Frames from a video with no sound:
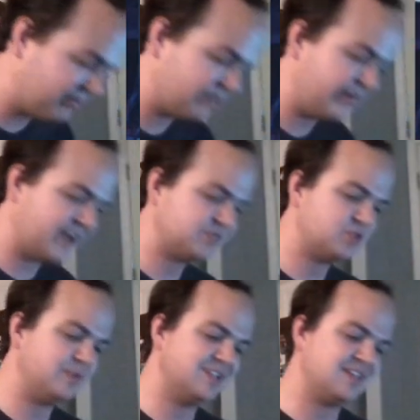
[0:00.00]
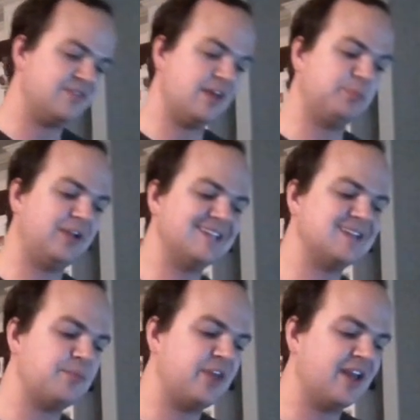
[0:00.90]
effects, which means if they play
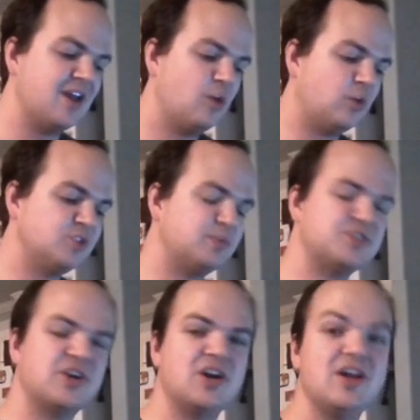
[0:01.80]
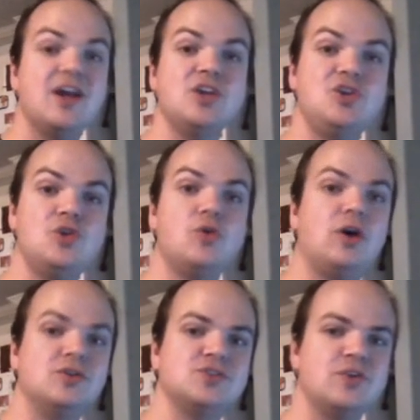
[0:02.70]
something once per turn, you
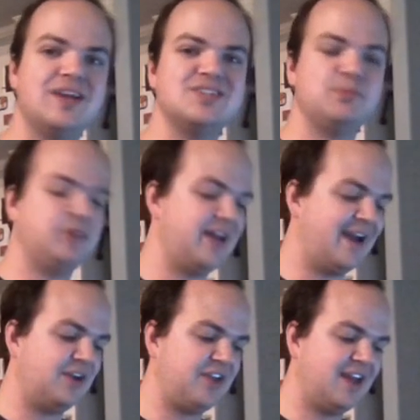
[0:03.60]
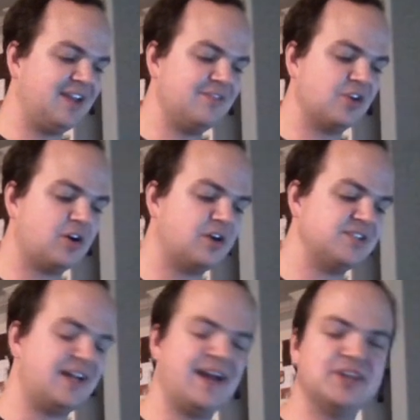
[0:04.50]
also get to play out any of the cards
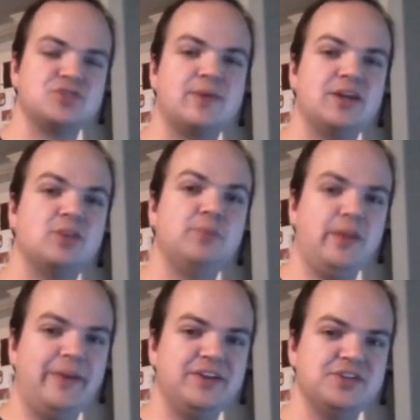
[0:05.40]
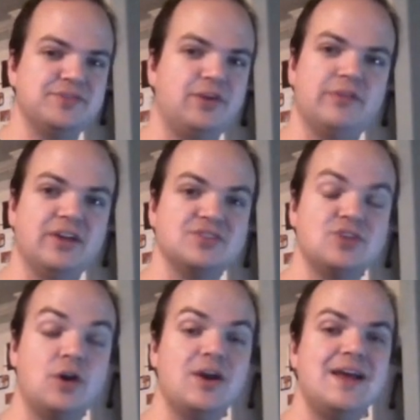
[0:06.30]
that Aegisdramon could play by Digivolving.
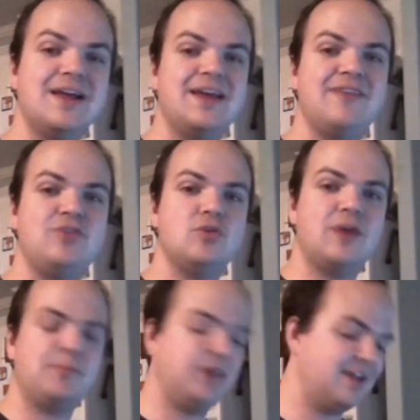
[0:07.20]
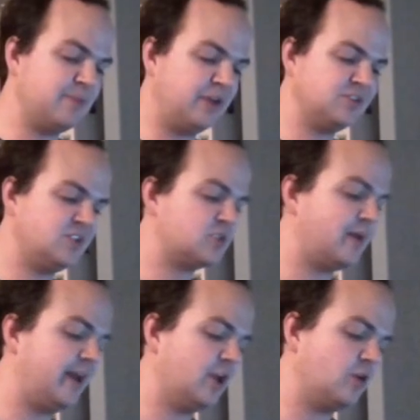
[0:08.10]
So if you play a
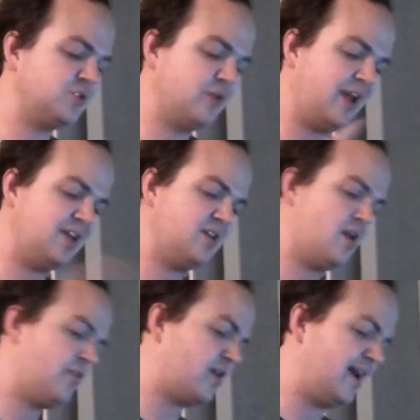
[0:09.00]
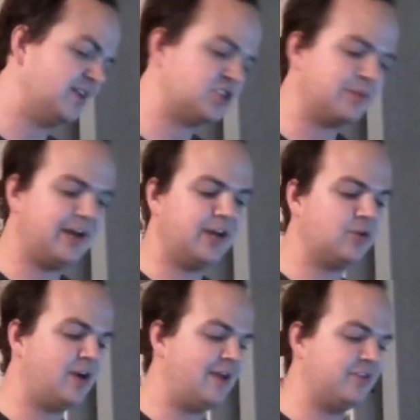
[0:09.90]
MetalSeadramon and go into another Aegisdramon
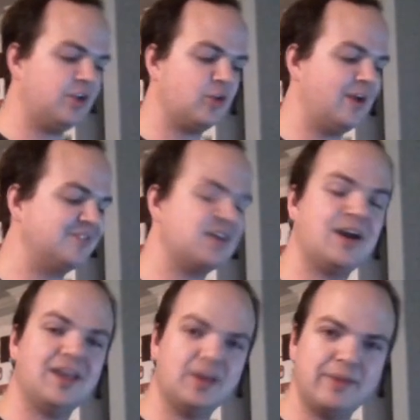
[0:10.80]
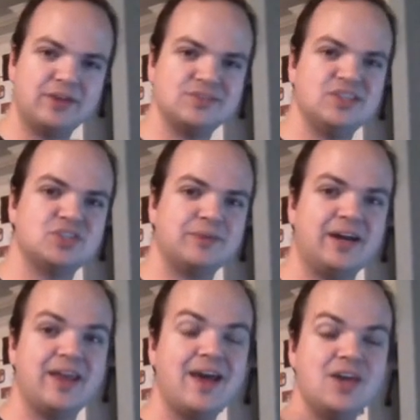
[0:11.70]
or have another way of tucking a
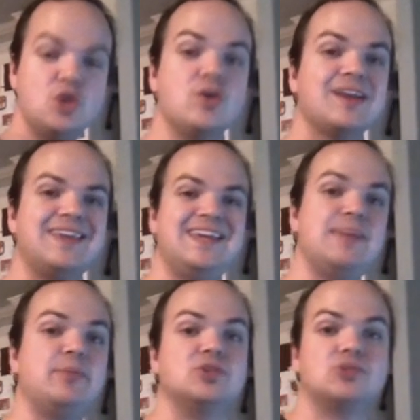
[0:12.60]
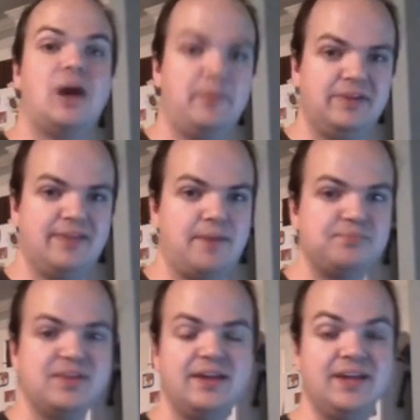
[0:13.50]
MetalSeadramon, you can keep dropping them.
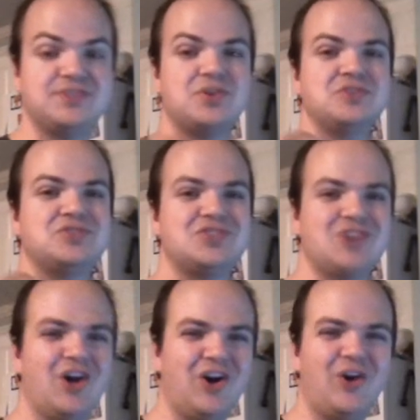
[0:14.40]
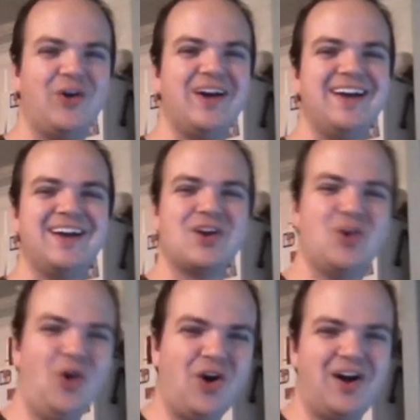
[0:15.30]
It's so
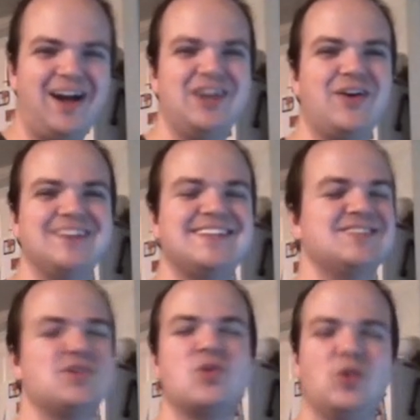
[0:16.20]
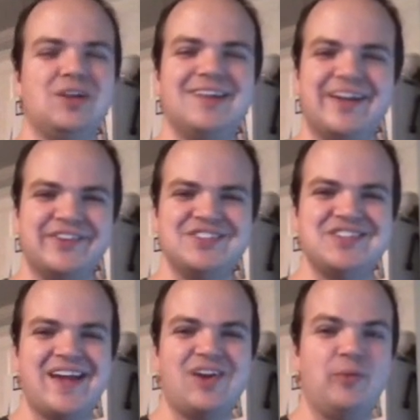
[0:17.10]
cool. I know I say so cool a lot on this
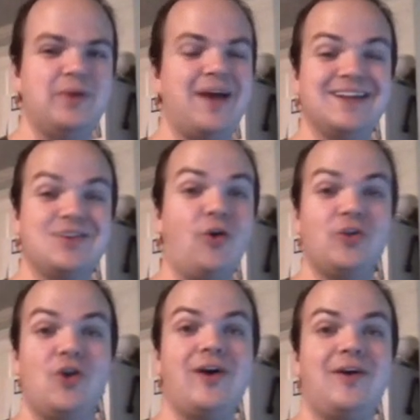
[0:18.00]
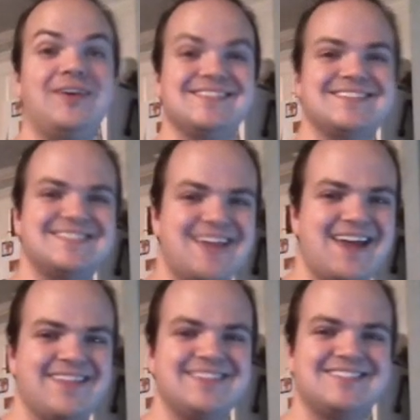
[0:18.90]
channel, but I don't know how else to say
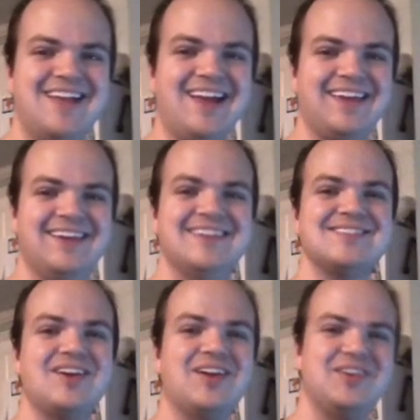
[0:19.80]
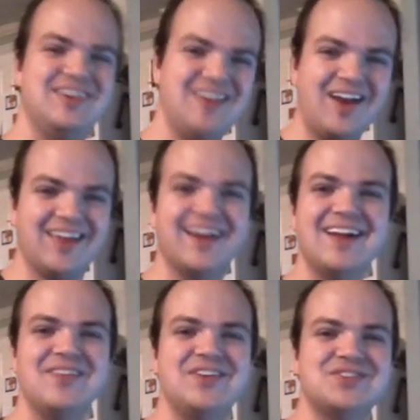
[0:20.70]
it. This deck is nutty.
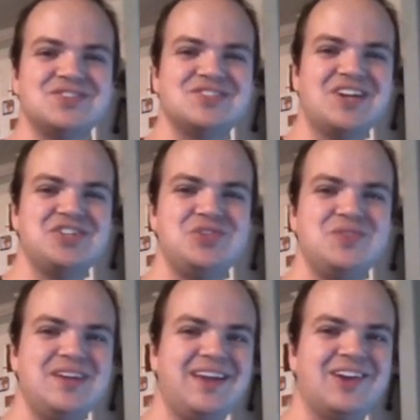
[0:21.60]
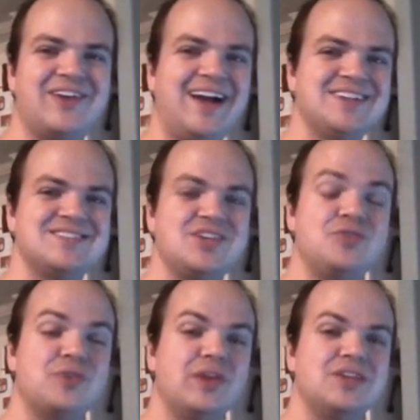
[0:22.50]
These are such unique interactions that
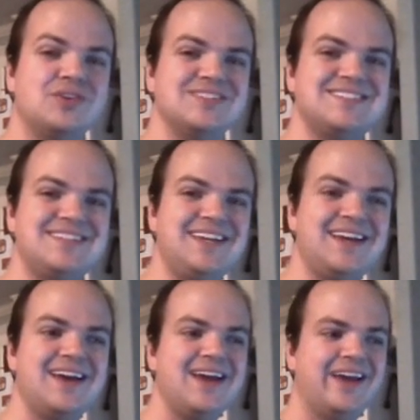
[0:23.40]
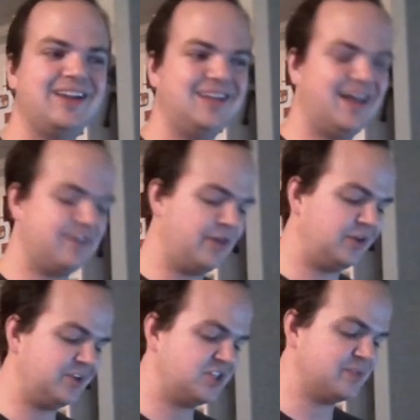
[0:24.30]
you really don't see in a lot of
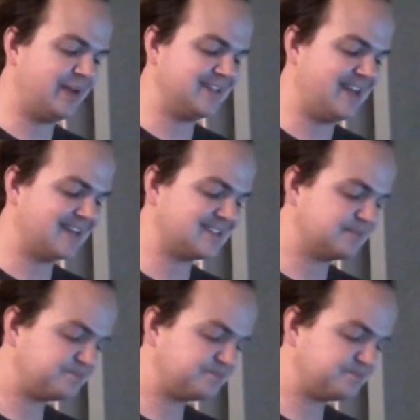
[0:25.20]
other Digimon decks.